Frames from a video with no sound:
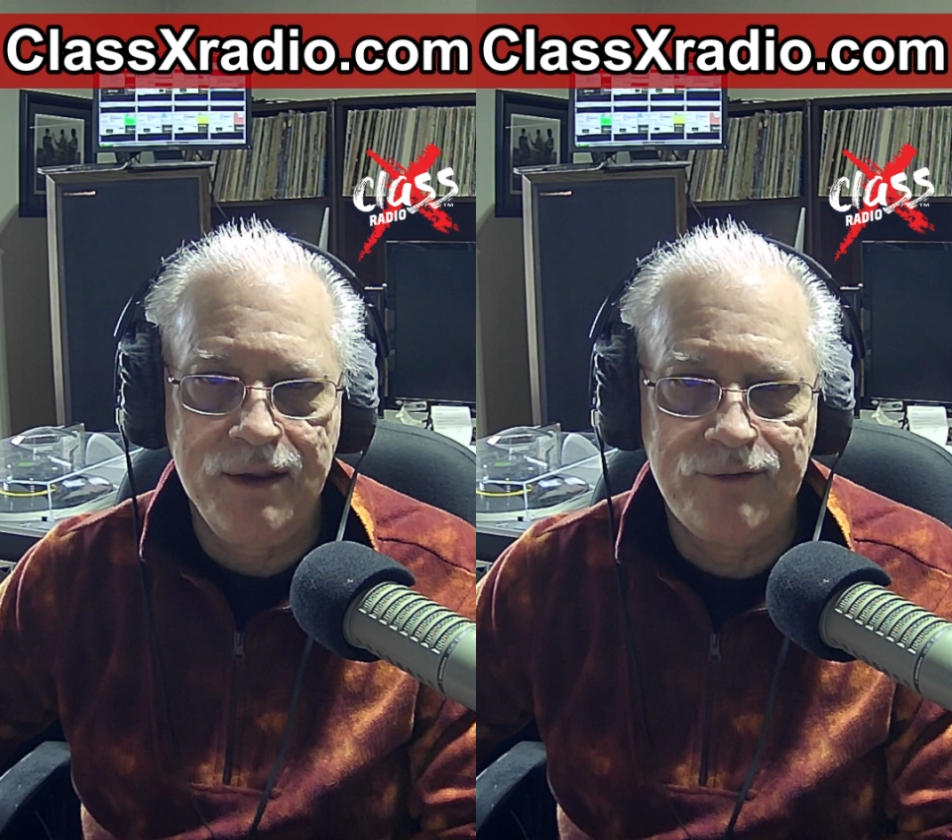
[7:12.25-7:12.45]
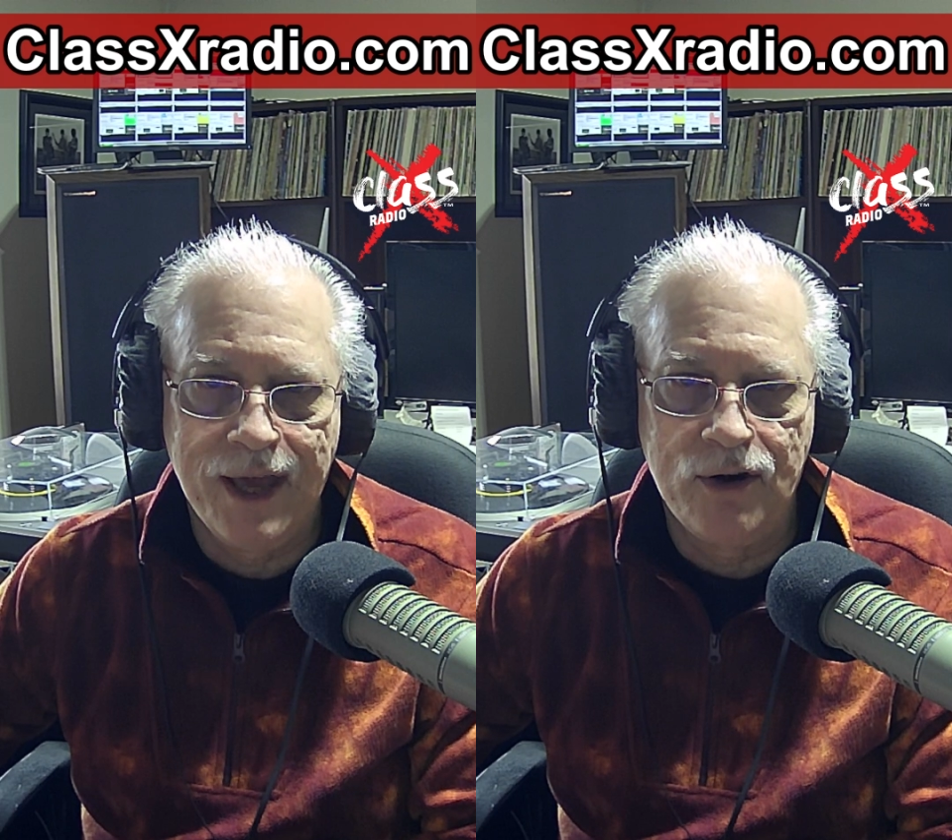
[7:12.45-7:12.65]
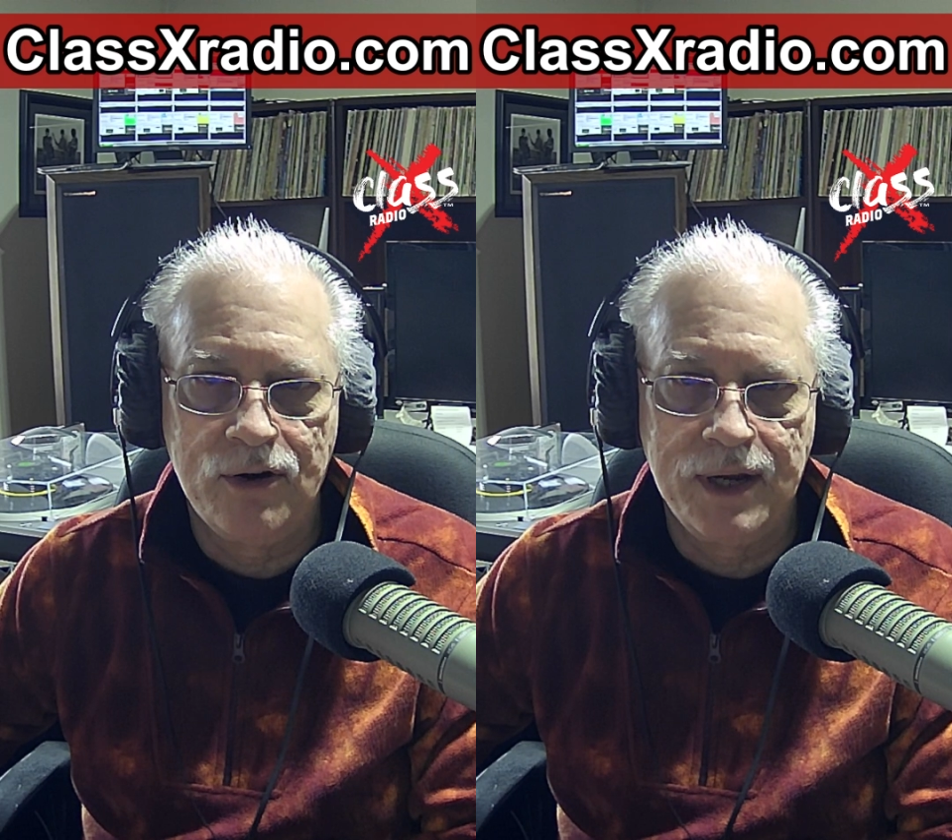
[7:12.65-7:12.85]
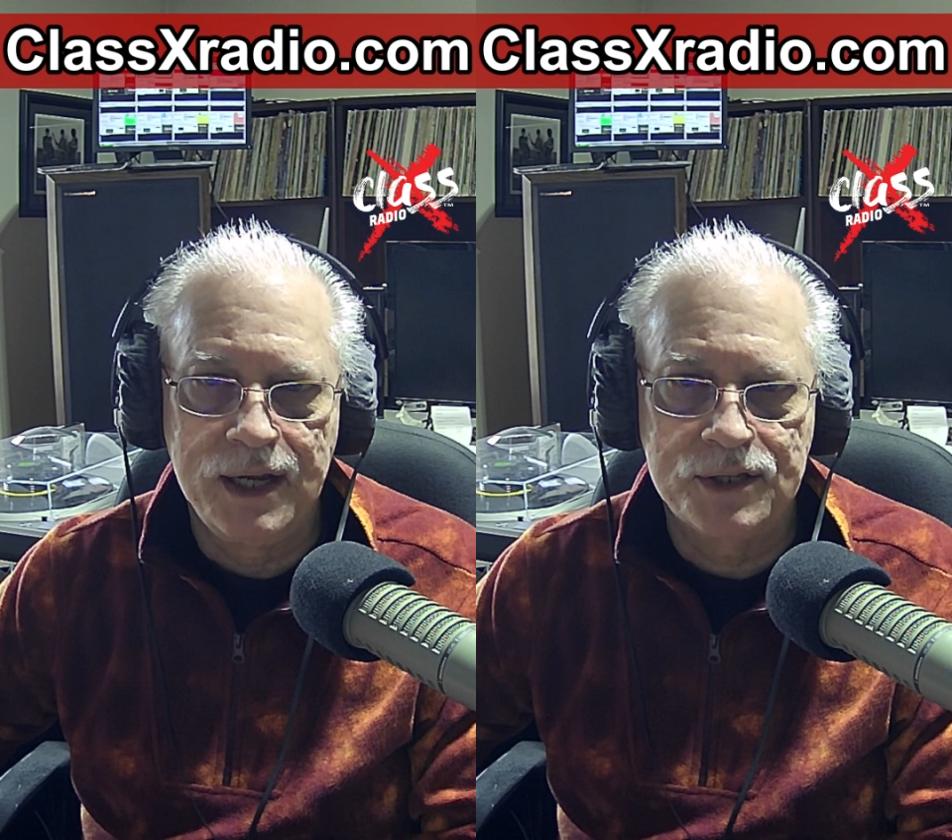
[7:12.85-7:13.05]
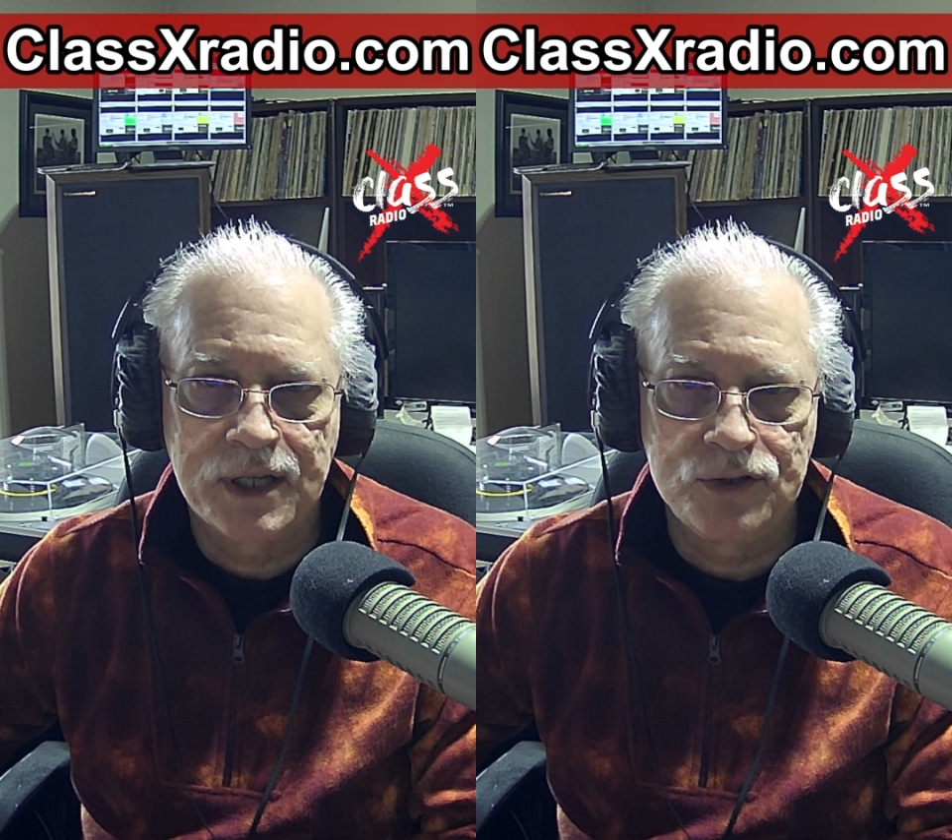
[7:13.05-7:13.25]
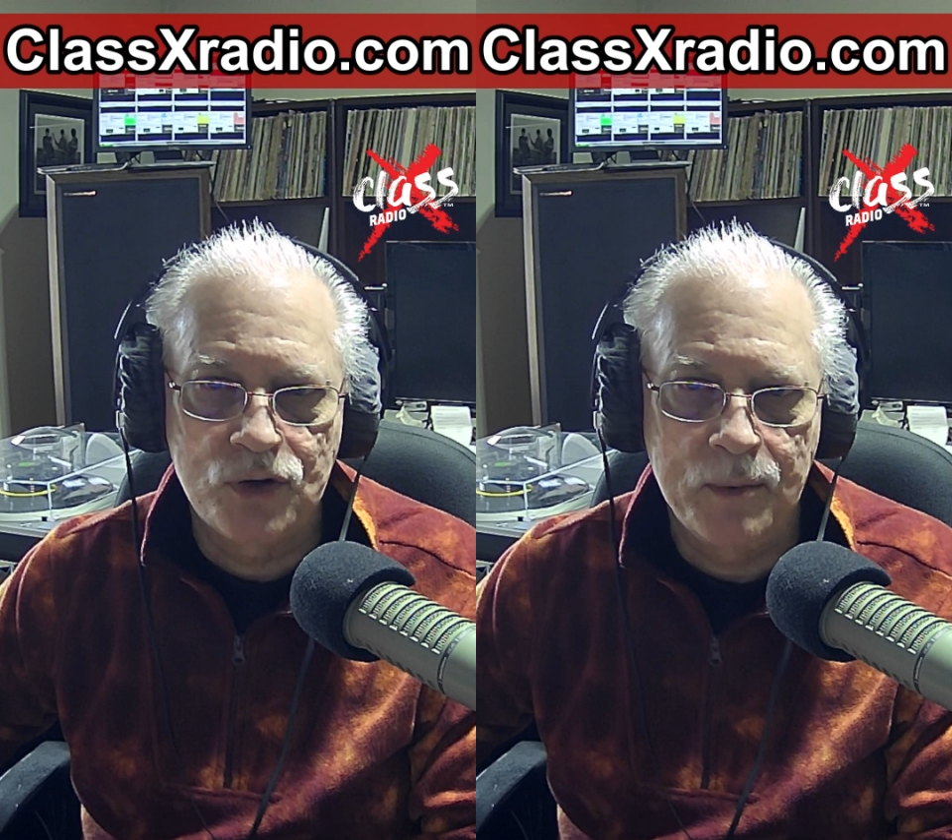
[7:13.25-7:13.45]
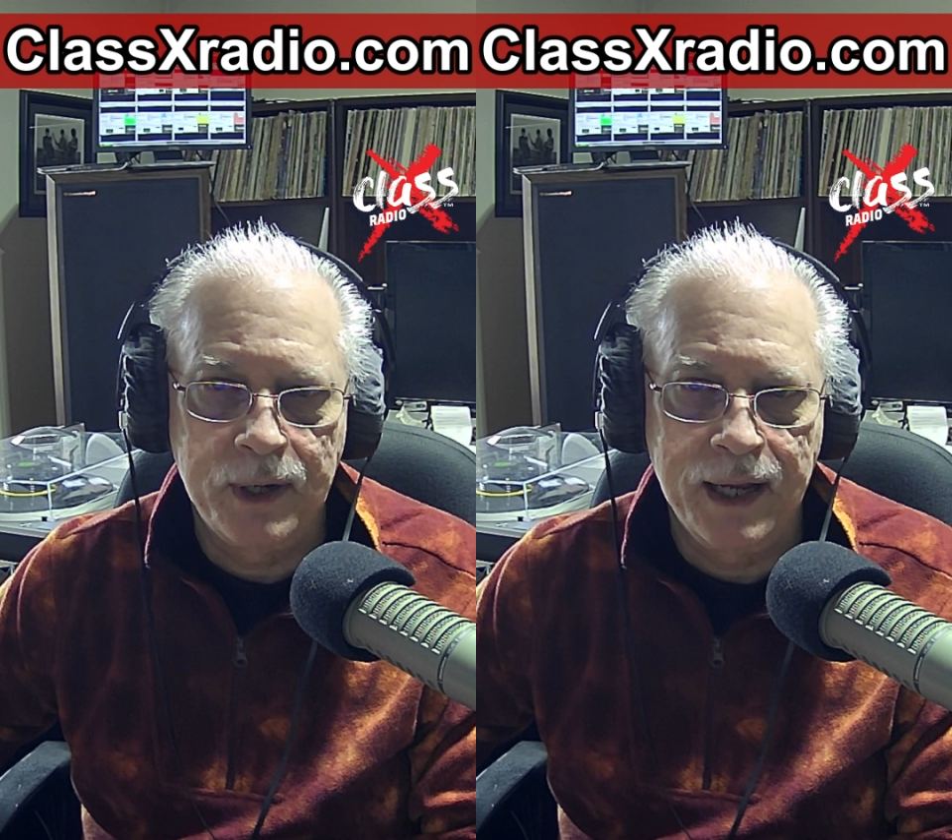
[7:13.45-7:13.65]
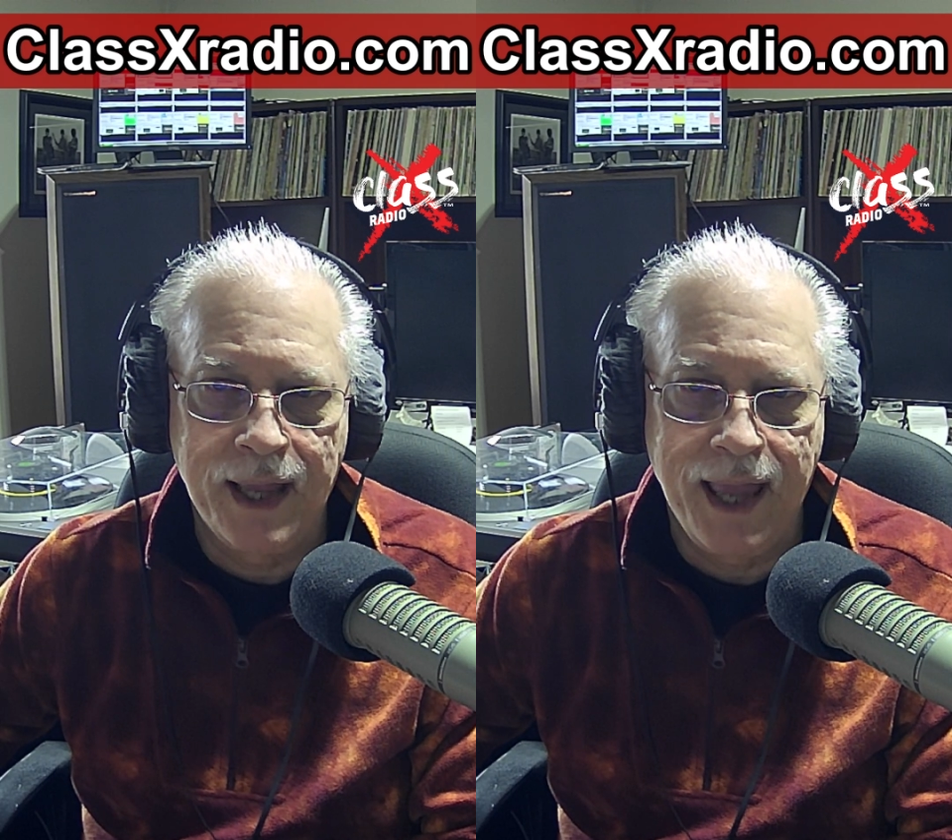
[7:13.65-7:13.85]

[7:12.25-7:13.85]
Vedder is contributing